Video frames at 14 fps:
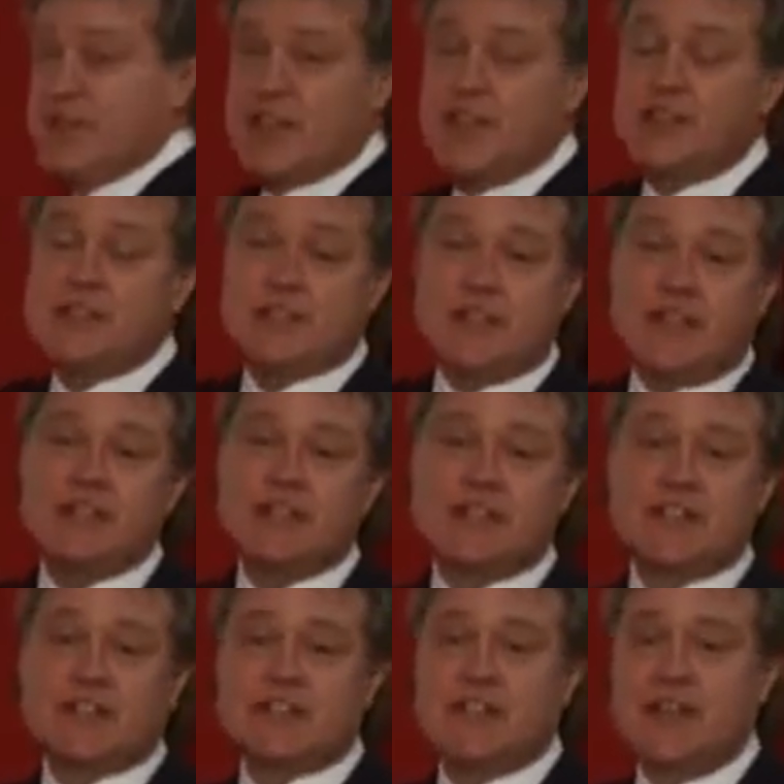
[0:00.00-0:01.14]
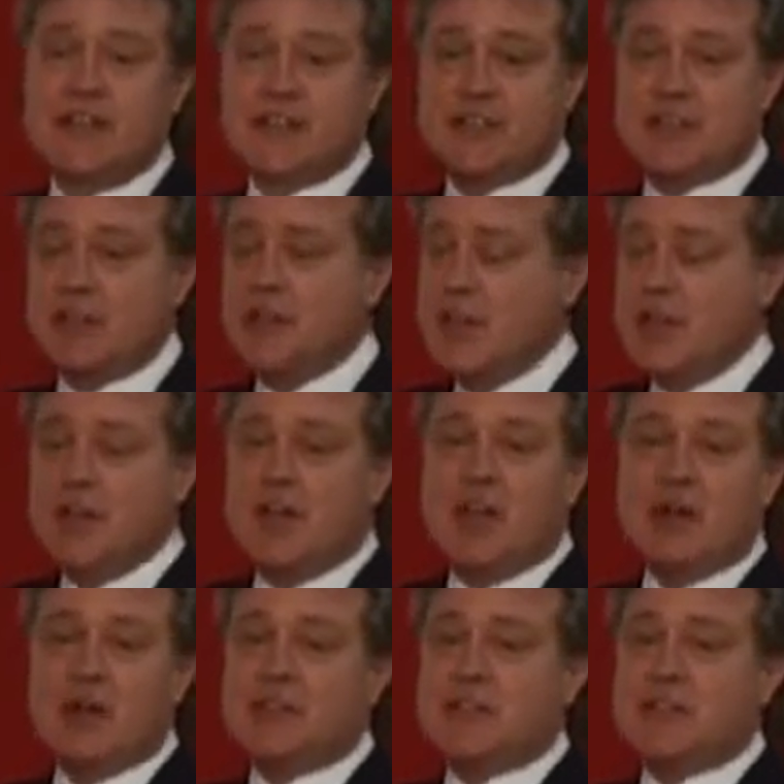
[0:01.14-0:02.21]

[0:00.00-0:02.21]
the date is 1968, so uh,